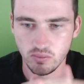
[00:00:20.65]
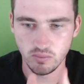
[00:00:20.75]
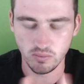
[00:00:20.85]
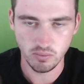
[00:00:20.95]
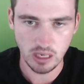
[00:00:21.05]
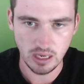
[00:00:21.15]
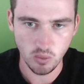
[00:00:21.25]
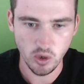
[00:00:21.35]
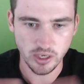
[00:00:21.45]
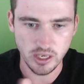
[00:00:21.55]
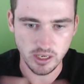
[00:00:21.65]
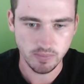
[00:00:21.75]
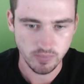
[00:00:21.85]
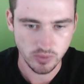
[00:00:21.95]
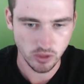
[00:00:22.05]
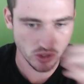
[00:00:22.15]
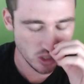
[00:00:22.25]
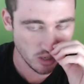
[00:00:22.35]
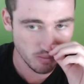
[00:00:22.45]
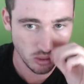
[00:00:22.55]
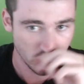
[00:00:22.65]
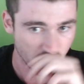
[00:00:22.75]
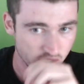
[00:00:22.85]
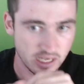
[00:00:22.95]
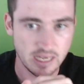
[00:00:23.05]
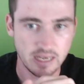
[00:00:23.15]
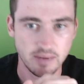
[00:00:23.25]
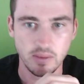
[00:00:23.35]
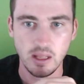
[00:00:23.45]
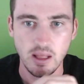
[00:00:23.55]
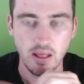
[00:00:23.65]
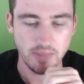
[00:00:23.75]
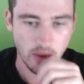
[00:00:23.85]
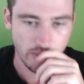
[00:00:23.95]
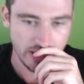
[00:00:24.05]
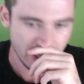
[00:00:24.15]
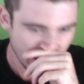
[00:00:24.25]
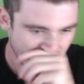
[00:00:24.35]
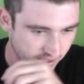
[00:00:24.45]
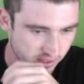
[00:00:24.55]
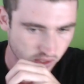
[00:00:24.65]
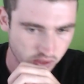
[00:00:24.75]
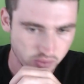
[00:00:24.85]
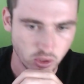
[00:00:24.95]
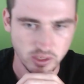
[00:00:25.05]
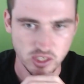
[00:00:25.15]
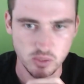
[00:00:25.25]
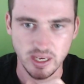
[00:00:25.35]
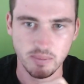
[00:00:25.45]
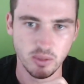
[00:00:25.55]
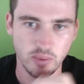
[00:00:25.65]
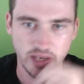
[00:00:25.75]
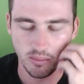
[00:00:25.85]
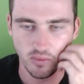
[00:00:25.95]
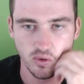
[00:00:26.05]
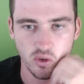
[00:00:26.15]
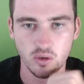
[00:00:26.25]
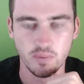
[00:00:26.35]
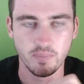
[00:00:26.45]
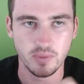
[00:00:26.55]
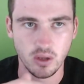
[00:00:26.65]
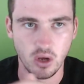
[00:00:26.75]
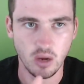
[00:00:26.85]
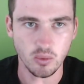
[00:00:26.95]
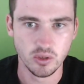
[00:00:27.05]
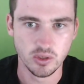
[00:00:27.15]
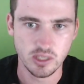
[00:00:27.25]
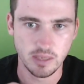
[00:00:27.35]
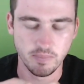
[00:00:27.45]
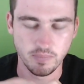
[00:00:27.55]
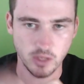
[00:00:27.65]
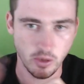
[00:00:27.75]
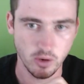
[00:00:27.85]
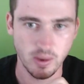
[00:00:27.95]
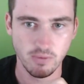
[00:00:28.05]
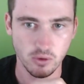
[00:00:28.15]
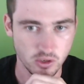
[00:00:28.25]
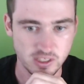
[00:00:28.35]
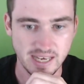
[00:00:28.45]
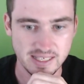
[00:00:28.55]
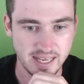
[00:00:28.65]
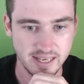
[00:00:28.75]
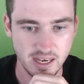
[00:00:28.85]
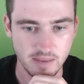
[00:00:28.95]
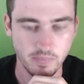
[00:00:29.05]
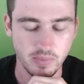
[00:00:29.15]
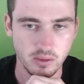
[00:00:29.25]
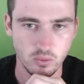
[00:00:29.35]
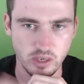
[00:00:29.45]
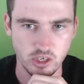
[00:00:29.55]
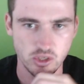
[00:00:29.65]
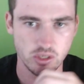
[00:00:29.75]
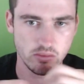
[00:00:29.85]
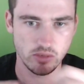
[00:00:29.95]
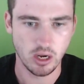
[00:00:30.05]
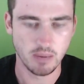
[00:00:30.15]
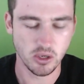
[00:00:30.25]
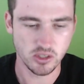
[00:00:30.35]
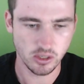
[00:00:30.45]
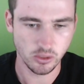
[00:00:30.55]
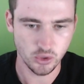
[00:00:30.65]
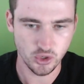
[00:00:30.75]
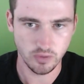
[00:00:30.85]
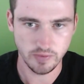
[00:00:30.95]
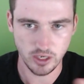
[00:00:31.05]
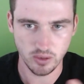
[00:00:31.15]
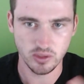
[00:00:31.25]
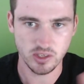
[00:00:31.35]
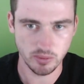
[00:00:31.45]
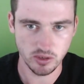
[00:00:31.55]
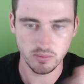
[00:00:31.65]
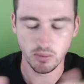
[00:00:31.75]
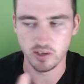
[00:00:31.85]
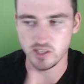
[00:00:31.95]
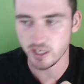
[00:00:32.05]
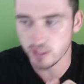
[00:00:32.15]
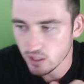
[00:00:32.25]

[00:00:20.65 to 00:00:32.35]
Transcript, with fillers: working non-stop because that weekend, so not this weekend but the weekend before, I was going away for an Oztag State Cup, which, you know, I posted a little short video on, some of you might have seen it.